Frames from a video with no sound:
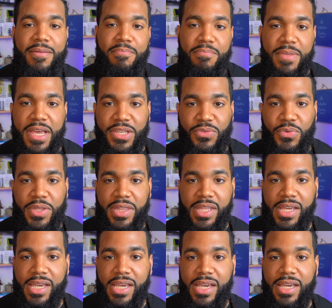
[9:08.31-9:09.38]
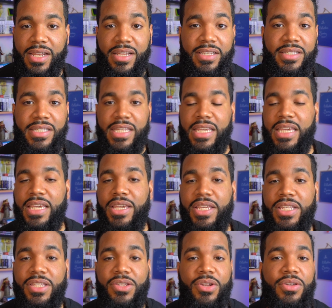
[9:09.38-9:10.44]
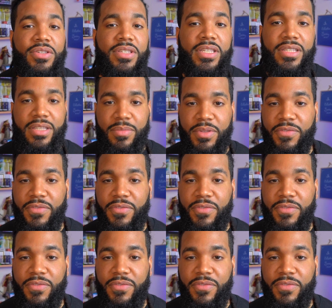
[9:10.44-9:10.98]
mess with it, and see some